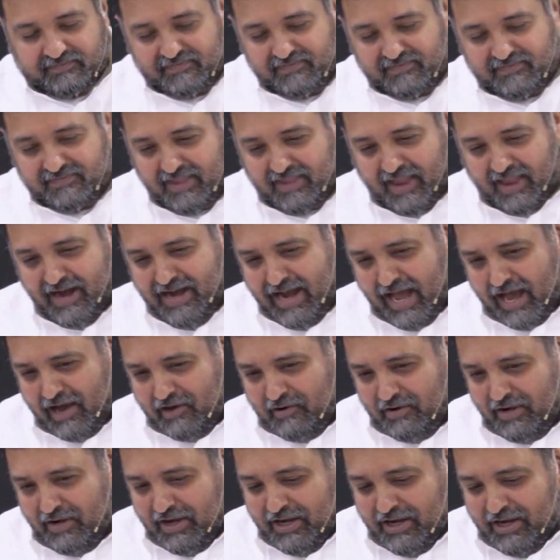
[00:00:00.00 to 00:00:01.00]
Now,
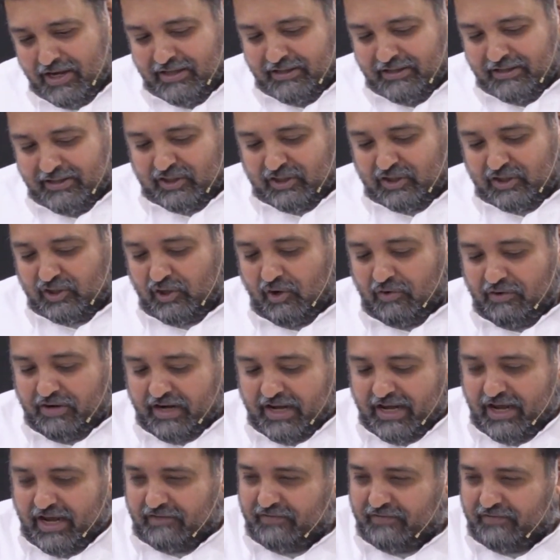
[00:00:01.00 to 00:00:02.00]
the story
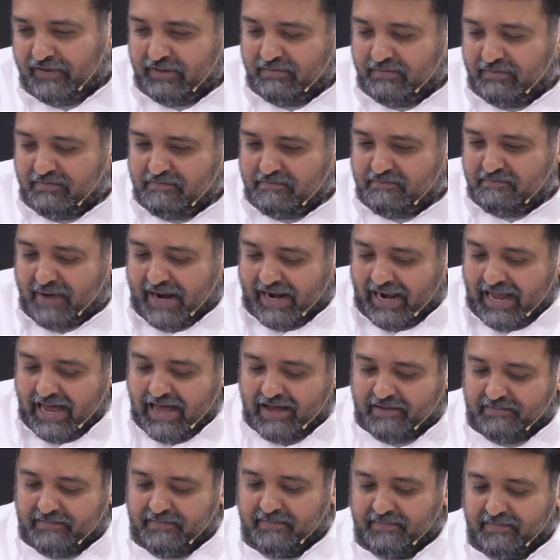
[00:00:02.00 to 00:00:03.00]
of
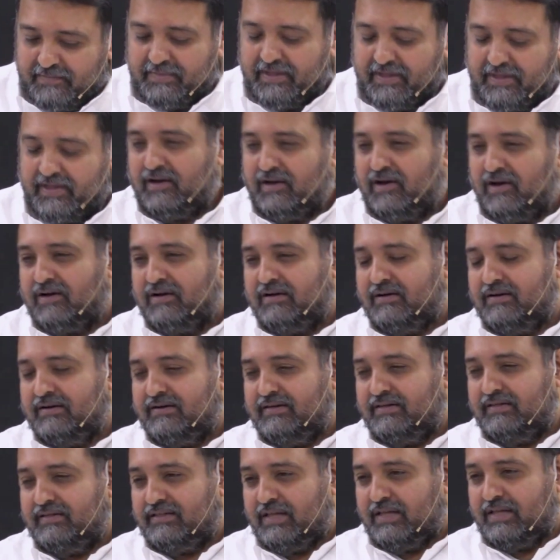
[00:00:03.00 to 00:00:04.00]
Balaam,
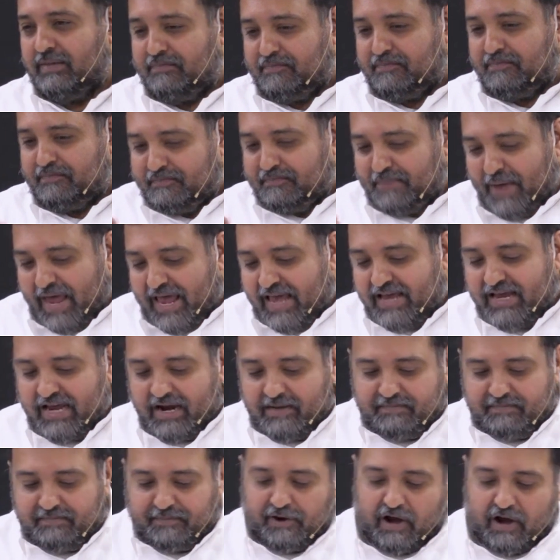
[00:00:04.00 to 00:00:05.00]
the pagan
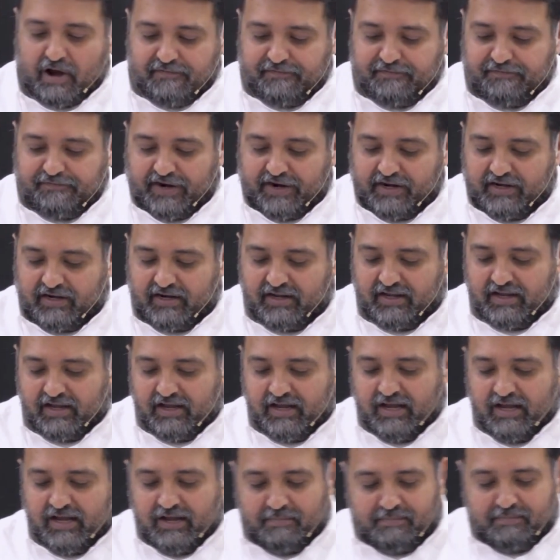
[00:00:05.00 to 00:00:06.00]
prophet,
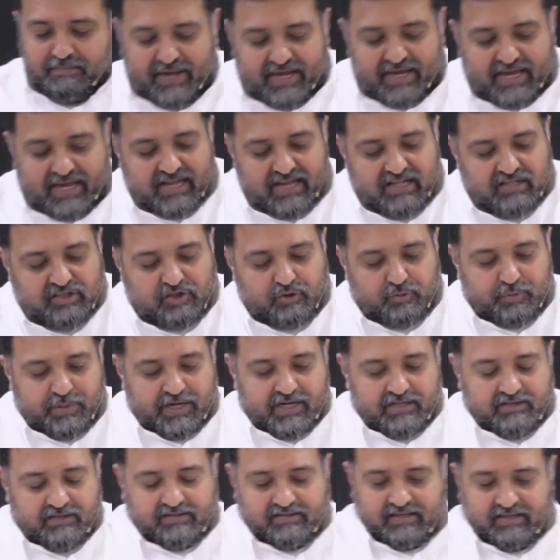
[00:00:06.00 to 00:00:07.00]
begins
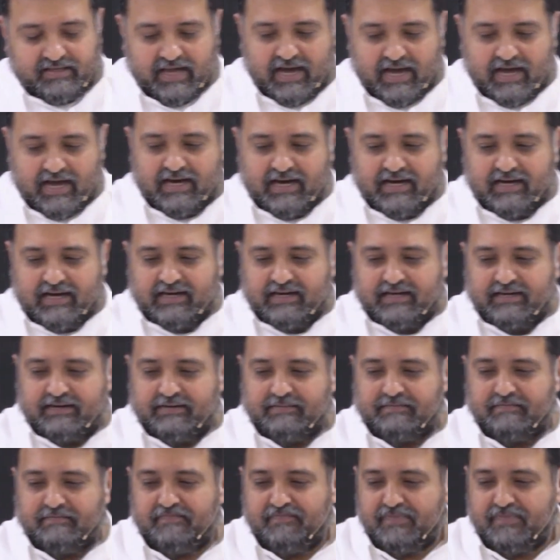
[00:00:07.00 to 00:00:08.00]
with
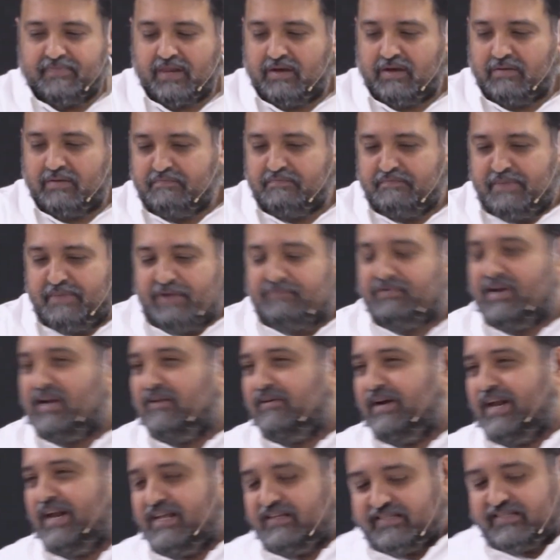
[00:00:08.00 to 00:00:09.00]
a
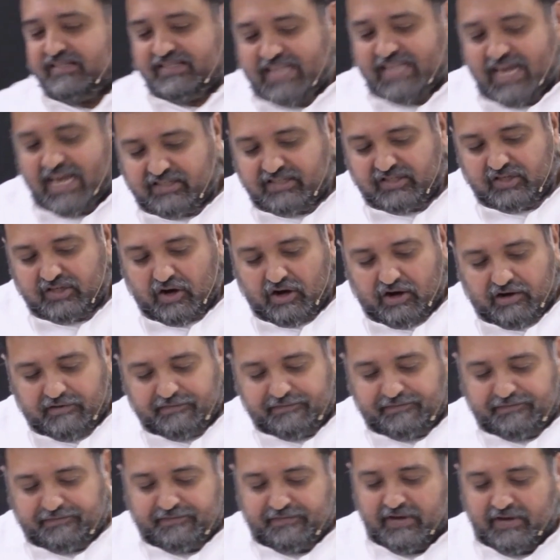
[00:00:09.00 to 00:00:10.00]
bewildering set of
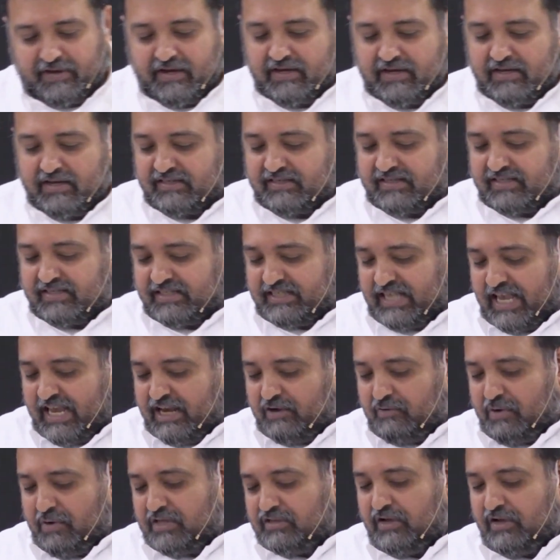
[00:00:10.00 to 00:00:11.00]

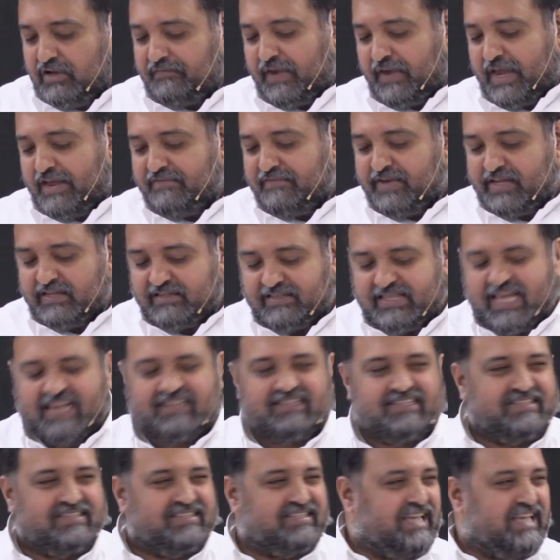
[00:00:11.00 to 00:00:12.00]
sequence of events that
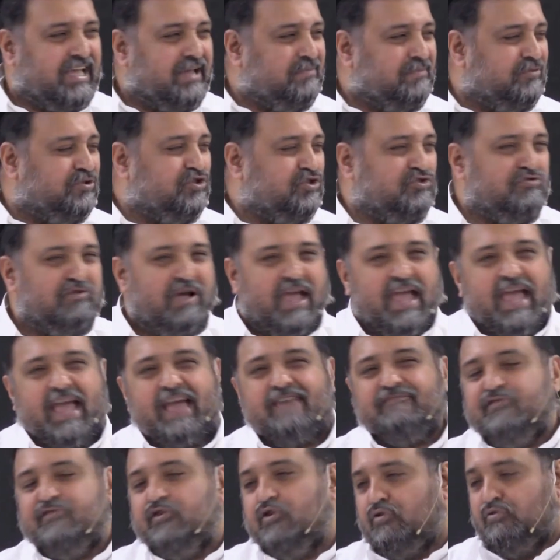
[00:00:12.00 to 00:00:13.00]
seems to have
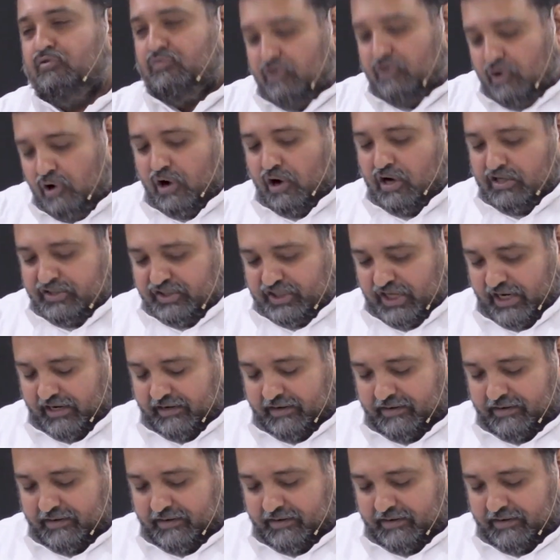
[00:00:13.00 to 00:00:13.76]
no logic.